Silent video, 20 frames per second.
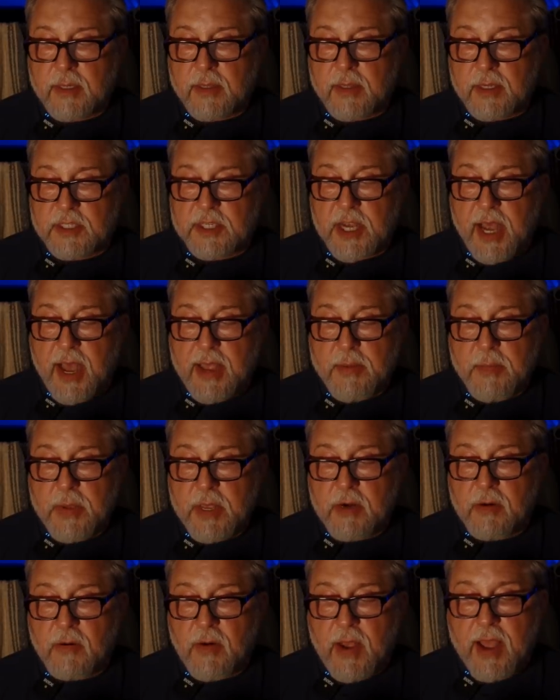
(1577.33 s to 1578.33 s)
The time
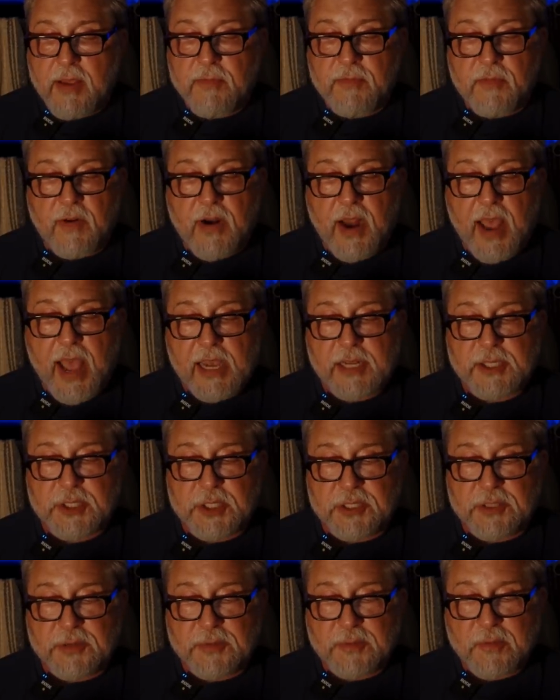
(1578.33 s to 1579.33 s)
had arrived for
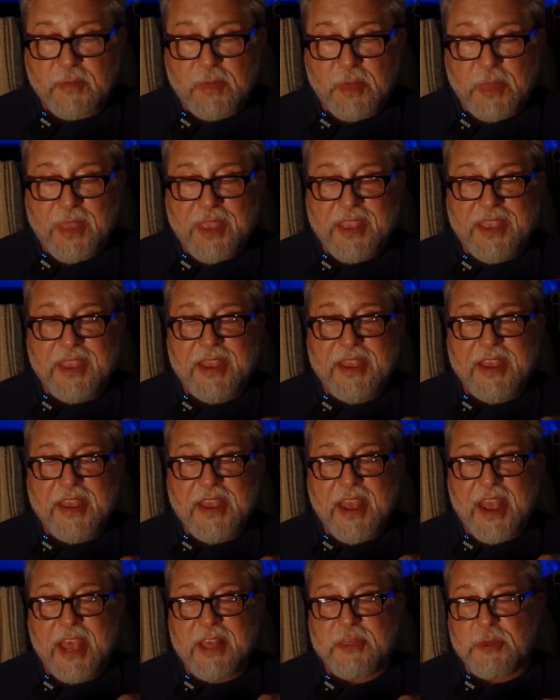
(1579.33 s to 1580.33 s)
action.
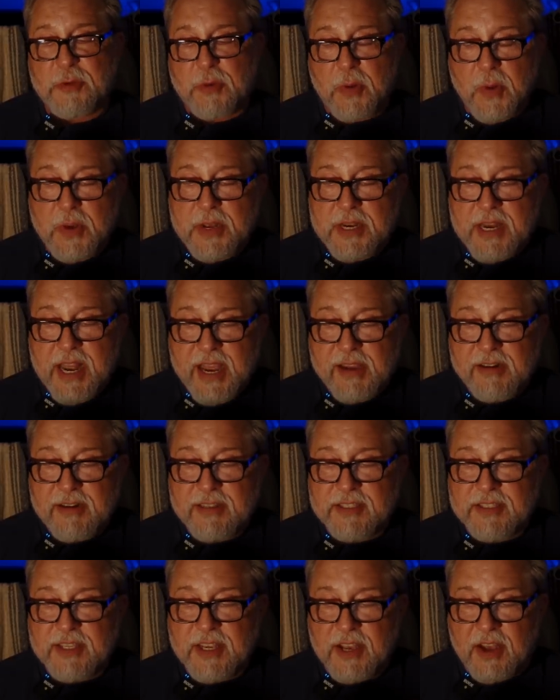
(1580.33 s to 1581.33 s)
And throwing down
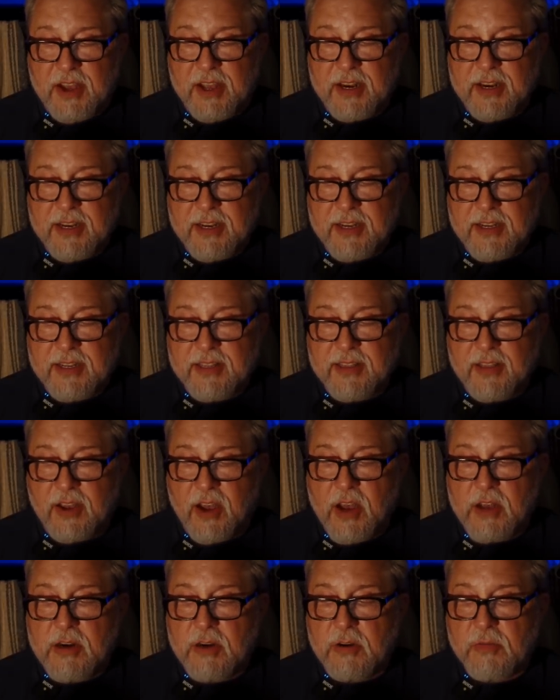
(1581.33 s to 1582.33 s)
his gun, the
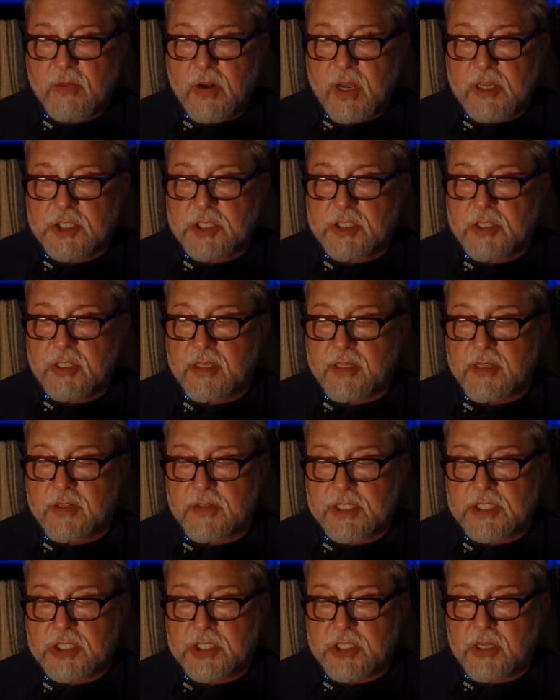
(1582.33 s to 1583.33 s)
hunter rushed to the
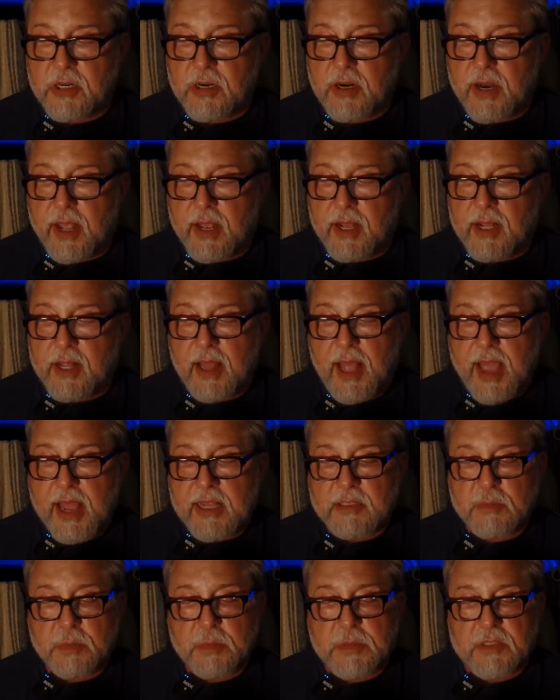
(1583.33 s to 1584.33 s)
creature and
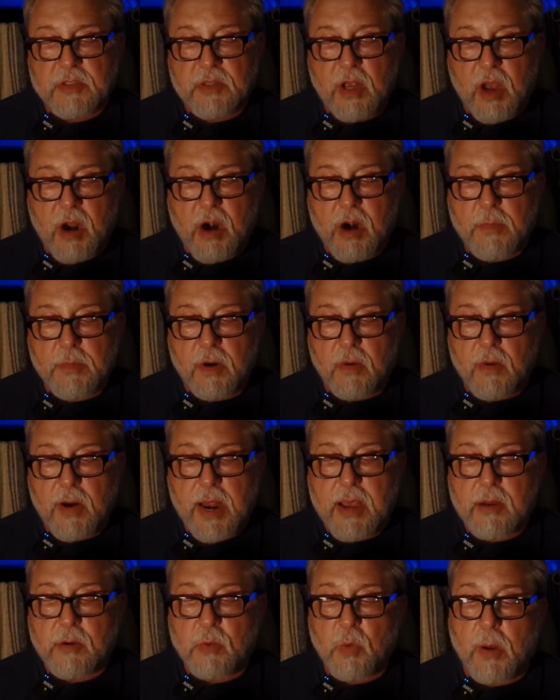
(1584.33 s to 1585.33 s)
clasped his arm
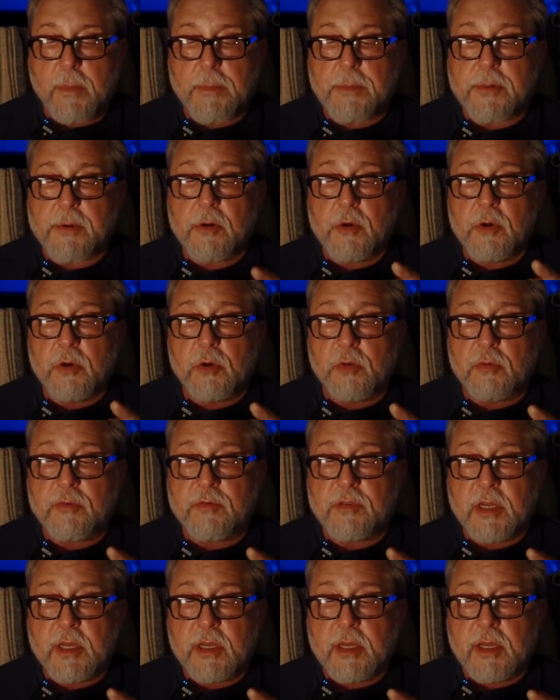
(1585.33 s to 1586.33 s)
around what
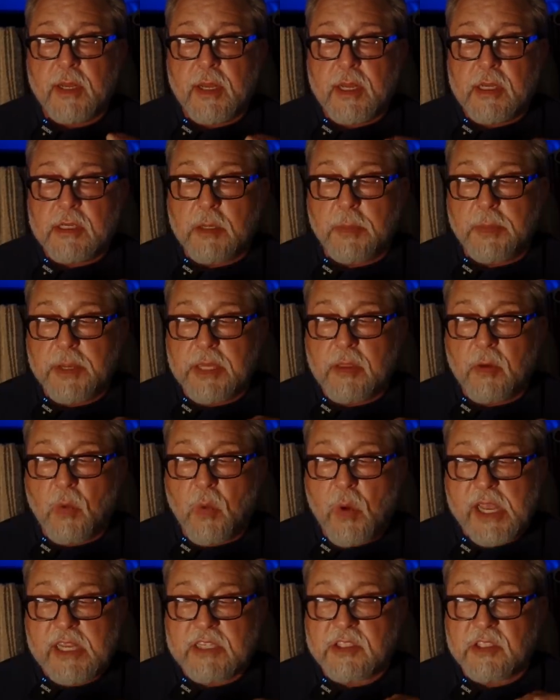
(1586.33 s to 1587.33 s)
proved to be the
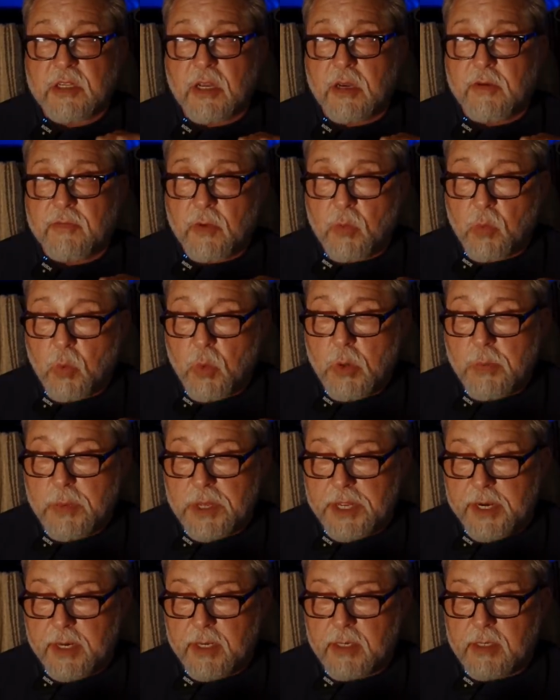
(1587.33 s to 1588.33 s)
waist of a
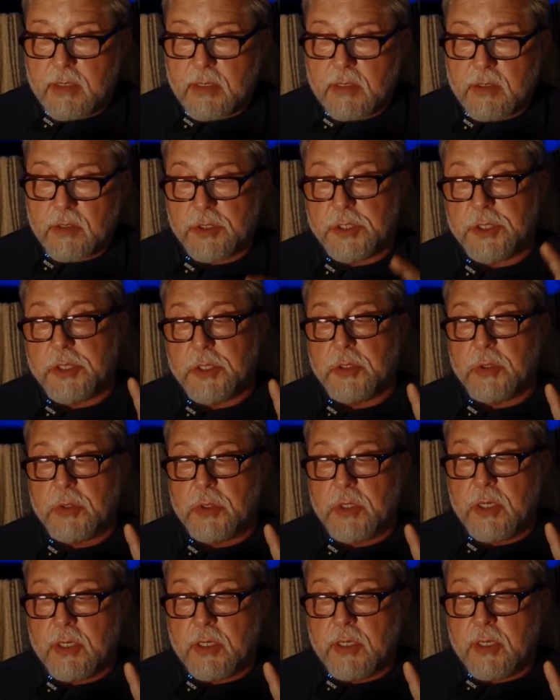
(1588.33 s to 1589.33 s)
woman,
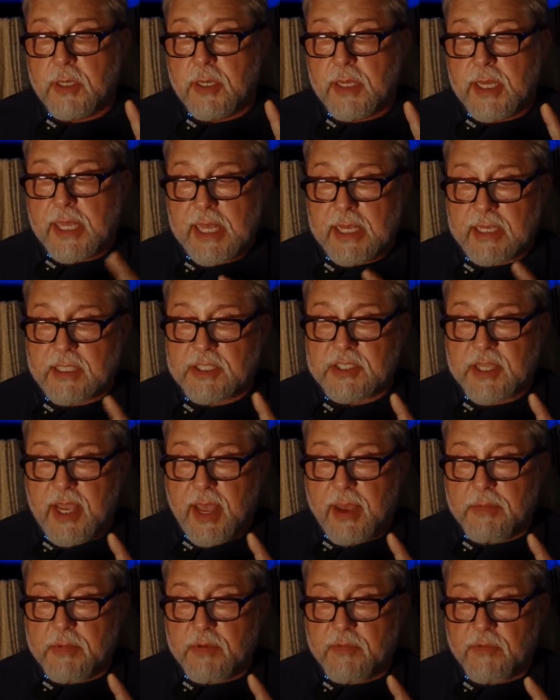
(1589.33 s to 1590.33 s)
nude,
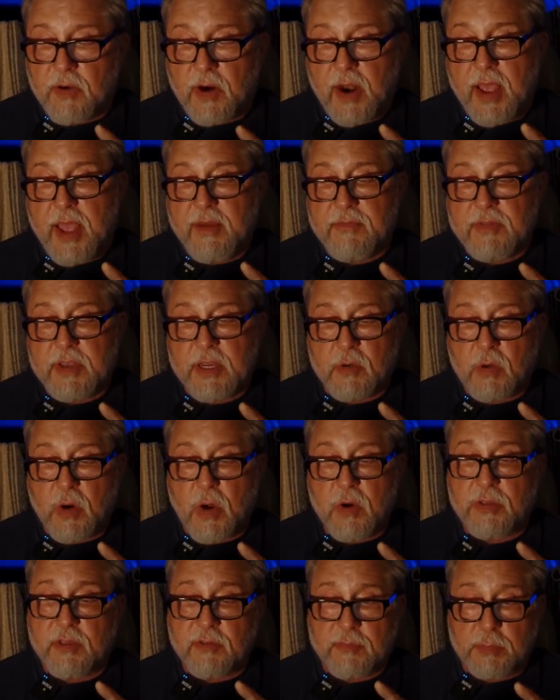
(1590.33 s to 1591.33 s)
except for a heavy
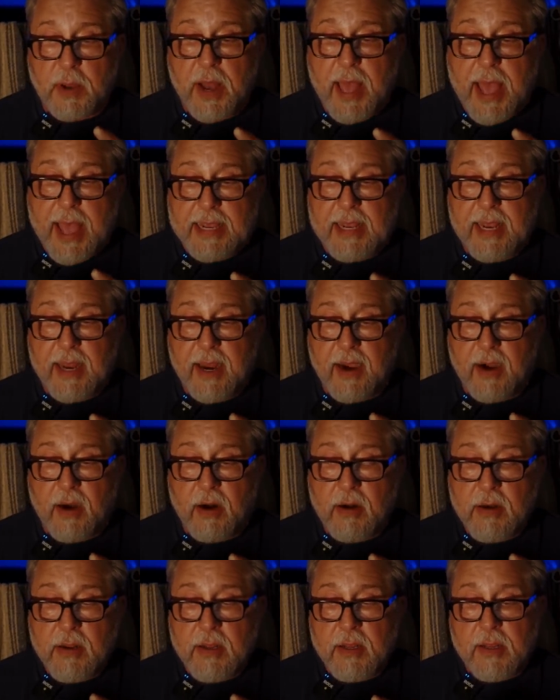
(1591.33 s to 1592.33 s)
growth of black
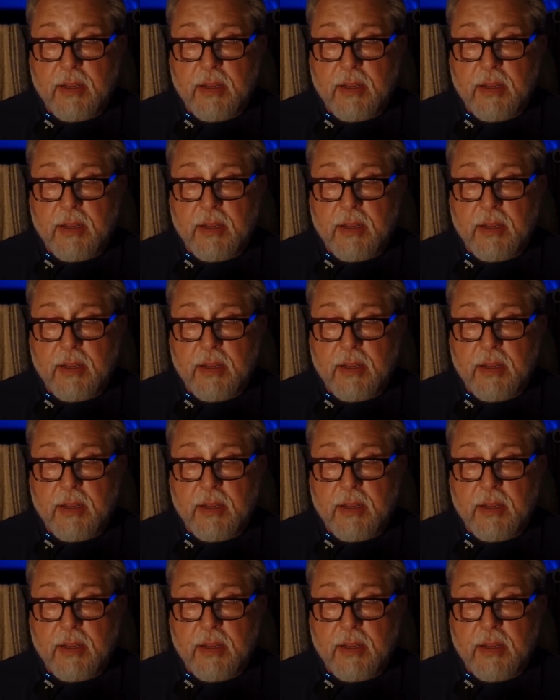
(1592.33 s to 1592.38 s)
hair